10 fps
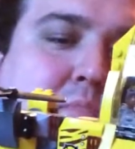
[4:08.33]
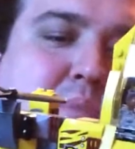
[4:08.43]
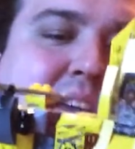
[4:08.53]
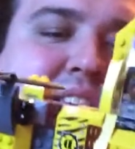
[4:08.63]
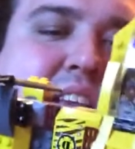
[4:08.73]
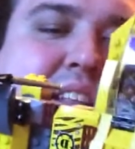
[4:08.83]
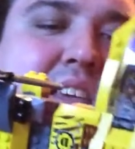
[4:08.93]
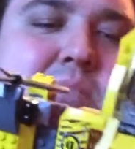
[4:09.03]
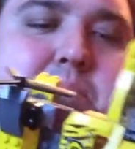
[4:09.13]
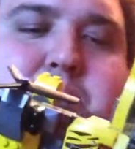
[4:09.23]

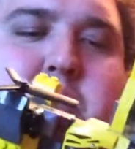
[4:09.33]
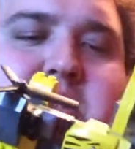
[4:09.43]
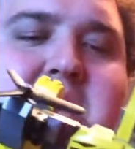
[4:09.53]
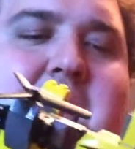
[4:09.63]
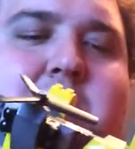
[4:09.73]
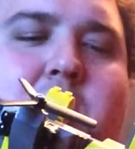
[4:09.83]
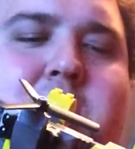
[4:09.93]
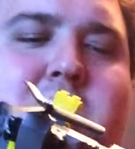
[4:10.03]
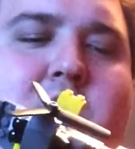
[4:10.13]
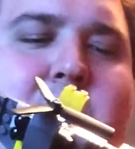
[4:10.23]
basically put together a little